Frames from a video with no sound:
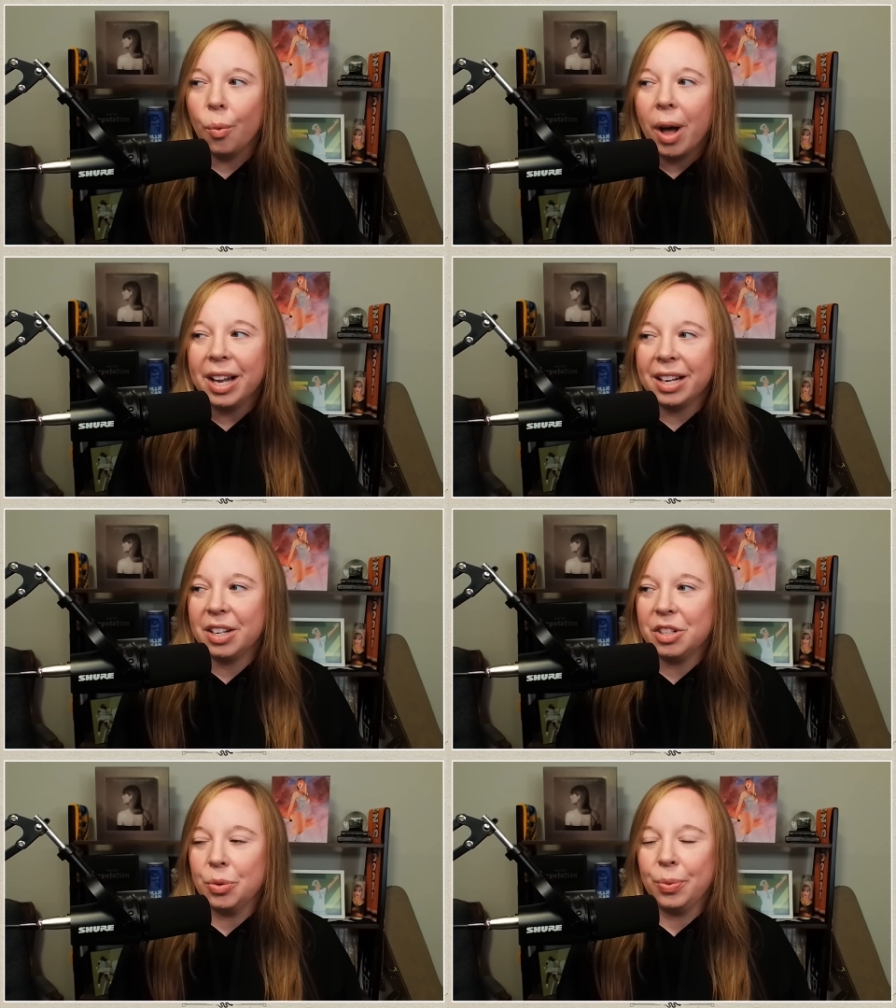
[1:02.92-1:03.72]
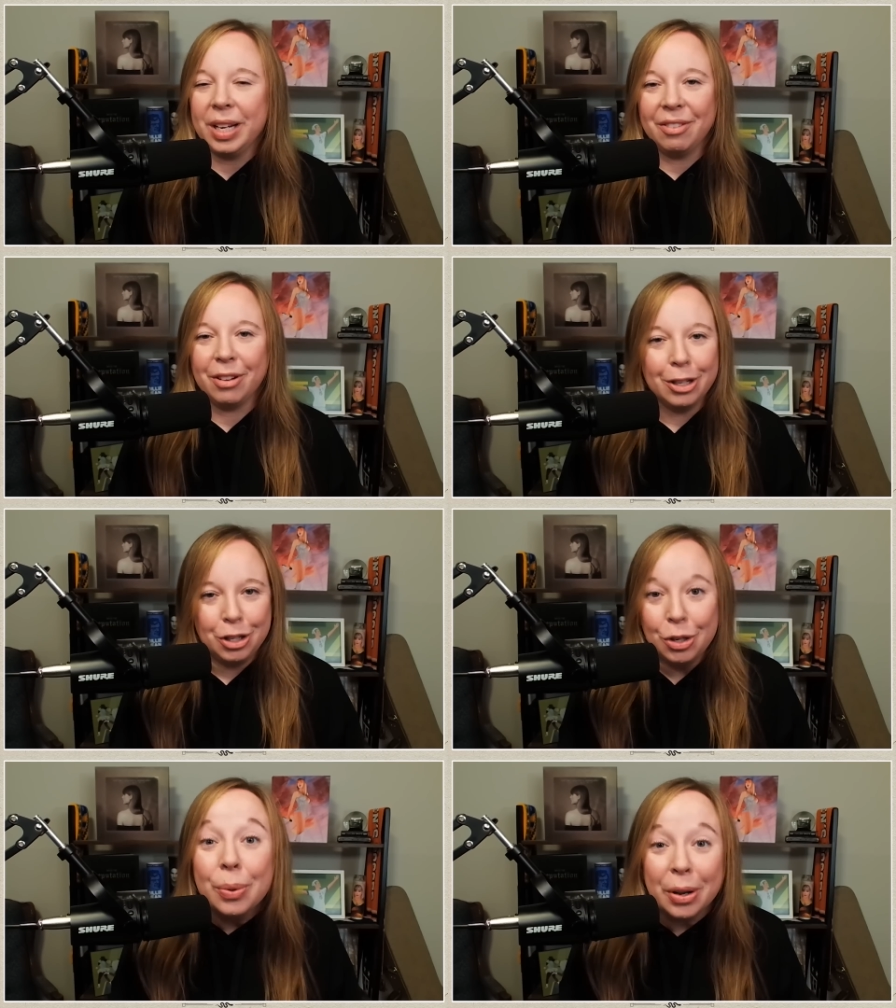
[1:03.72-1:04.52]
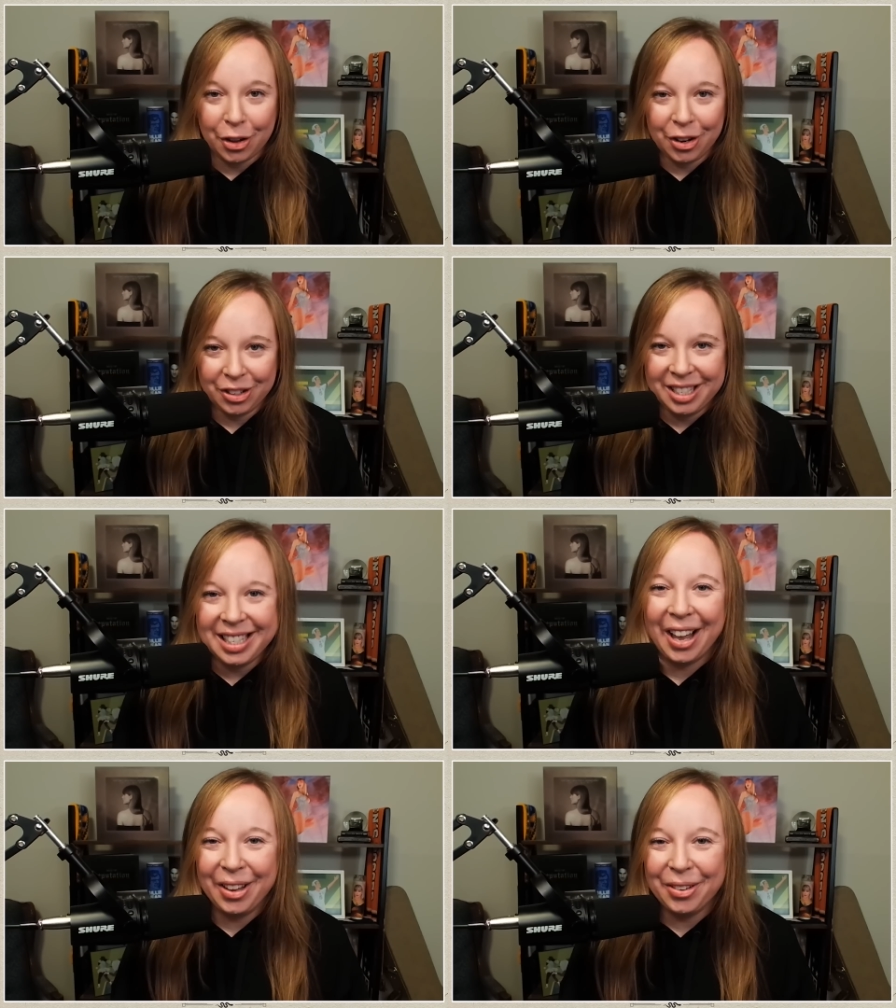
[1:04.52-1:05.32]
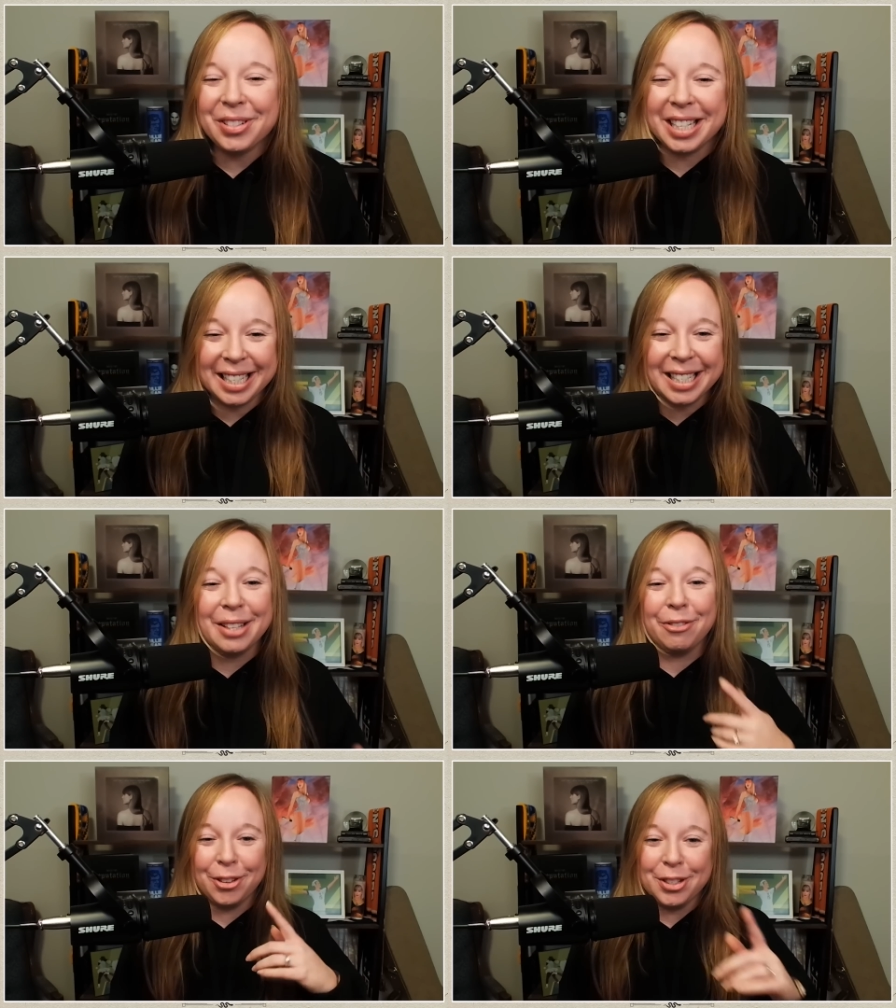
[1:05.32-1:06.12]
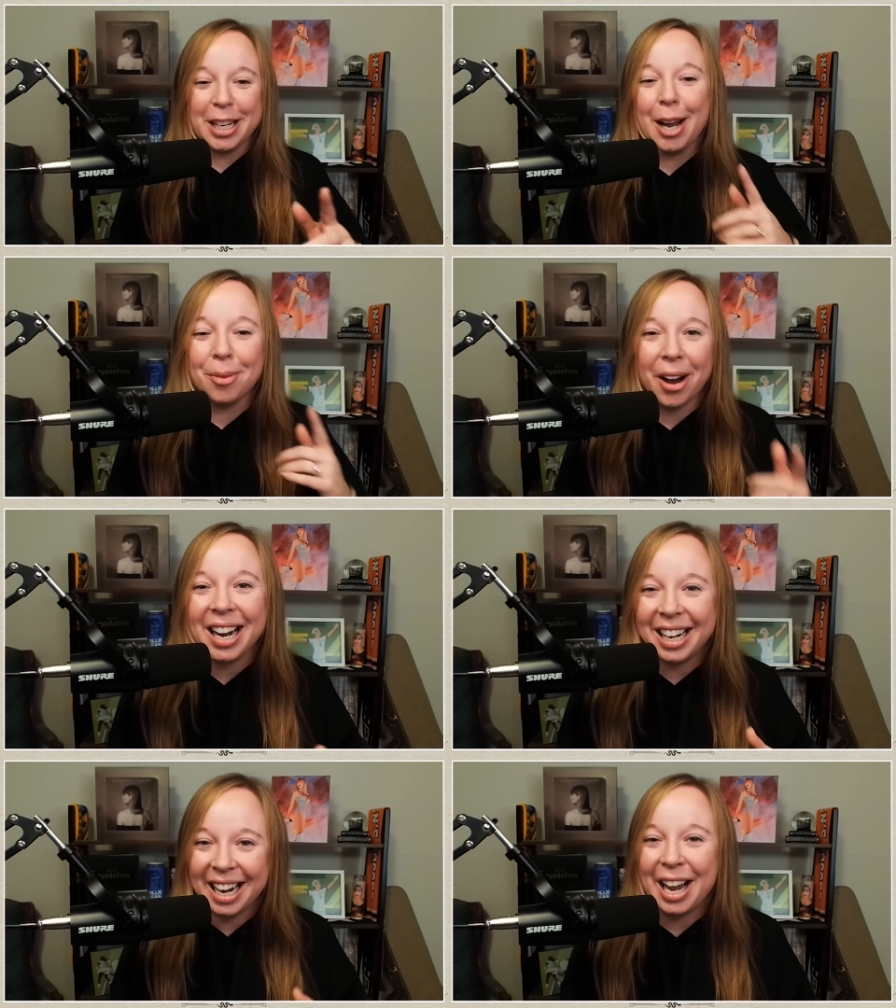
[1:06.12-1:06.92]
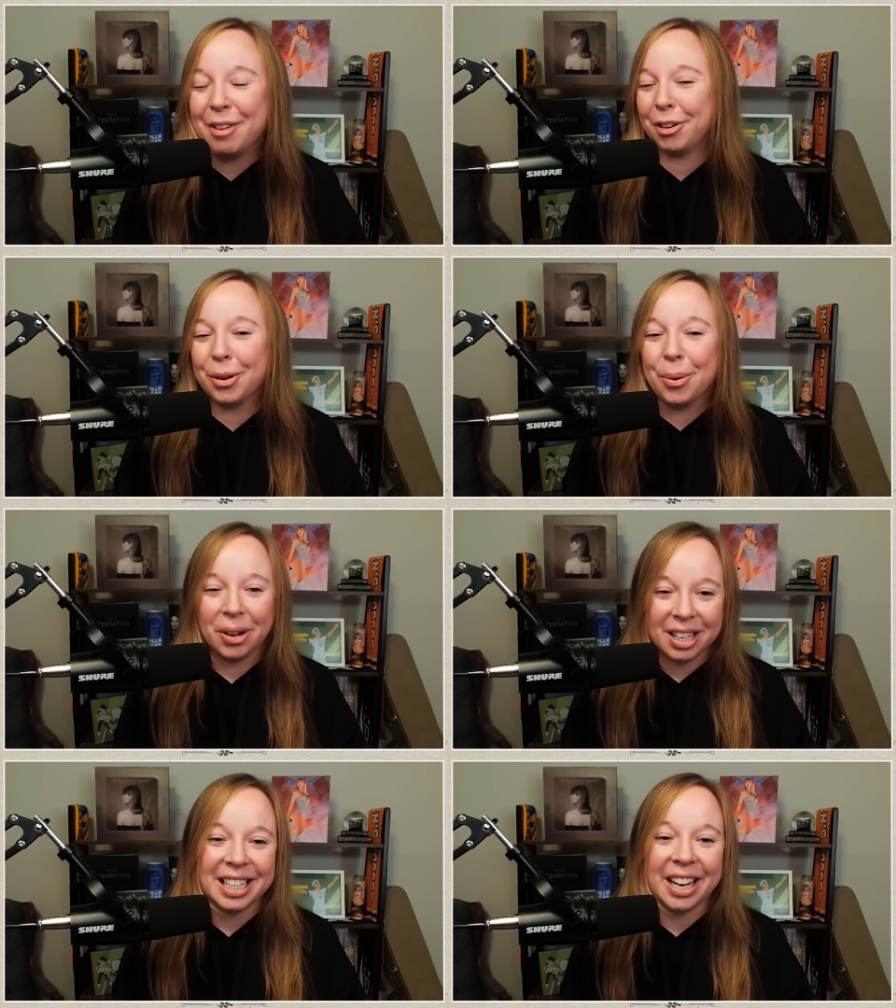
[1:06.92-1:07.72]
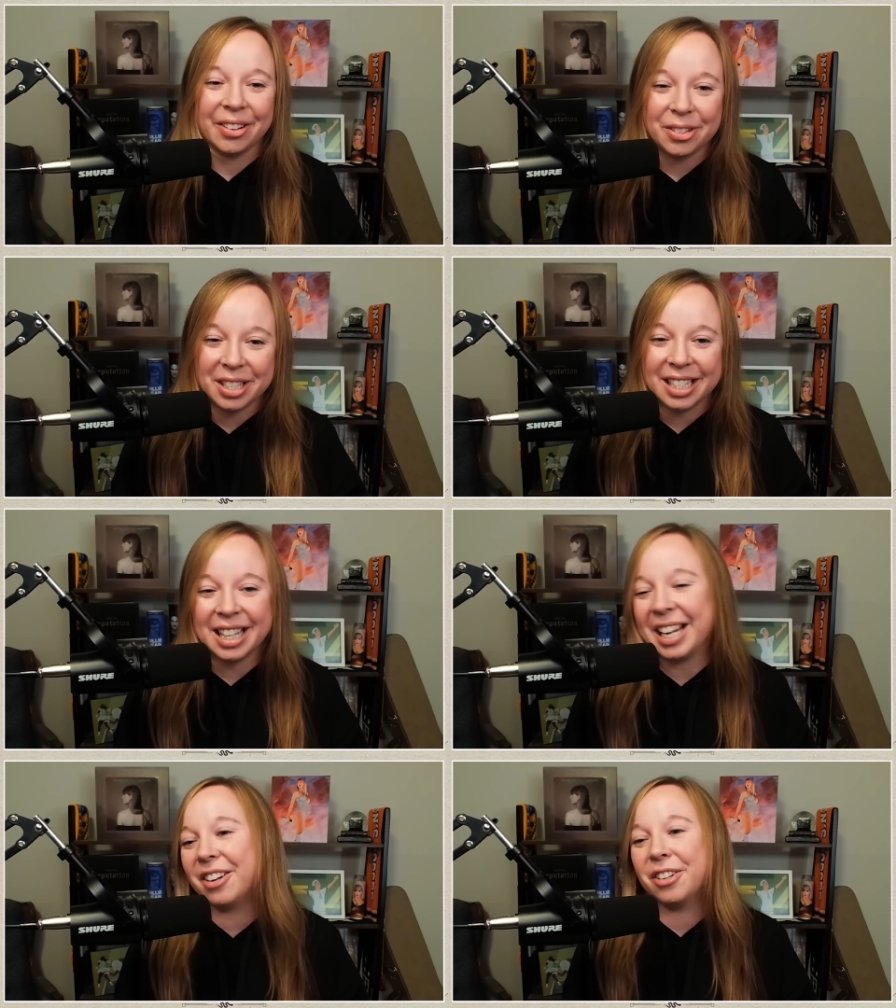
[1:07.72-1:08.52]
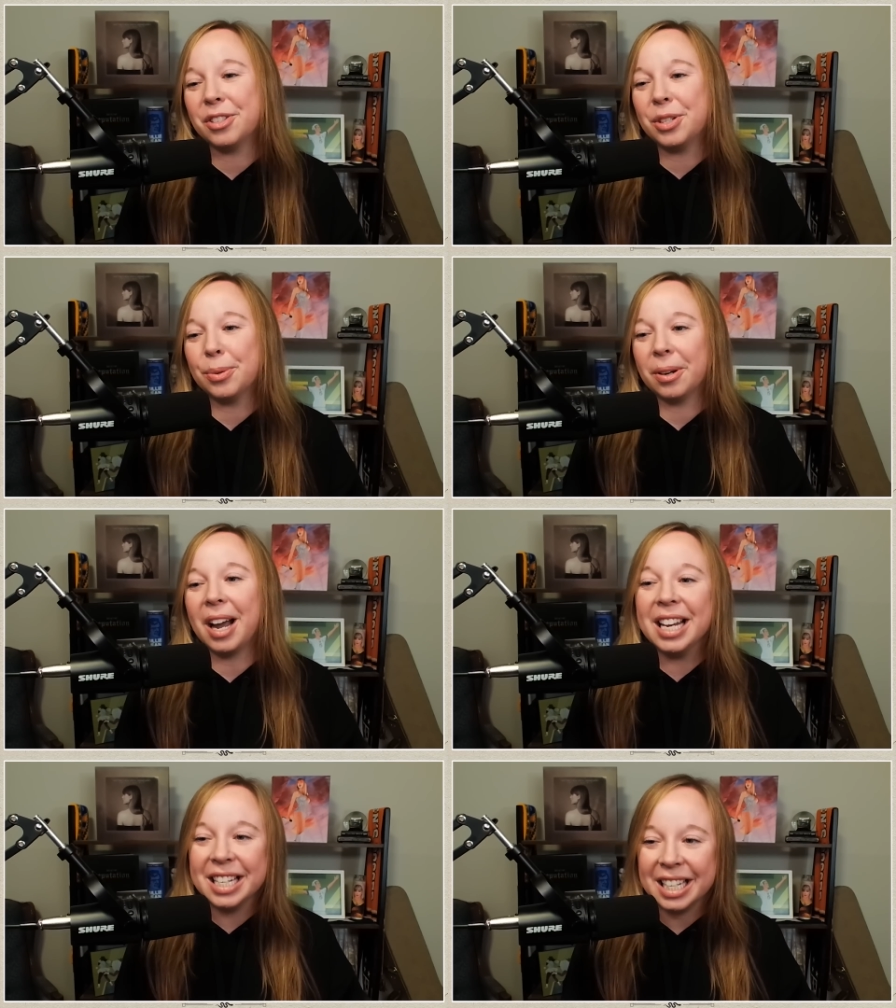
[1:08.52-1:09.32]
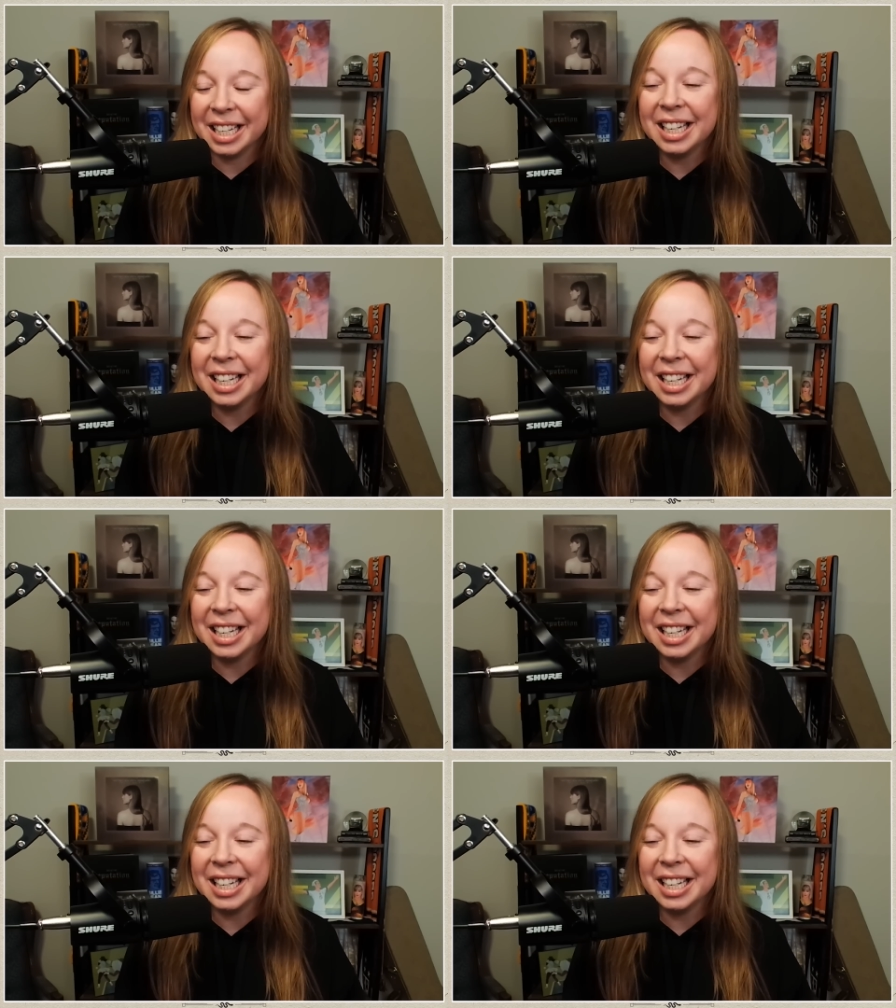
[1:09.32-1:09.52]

what do we even do with ourselves? This is the first time Ryan and I have recorded together since the Eras Tour ended.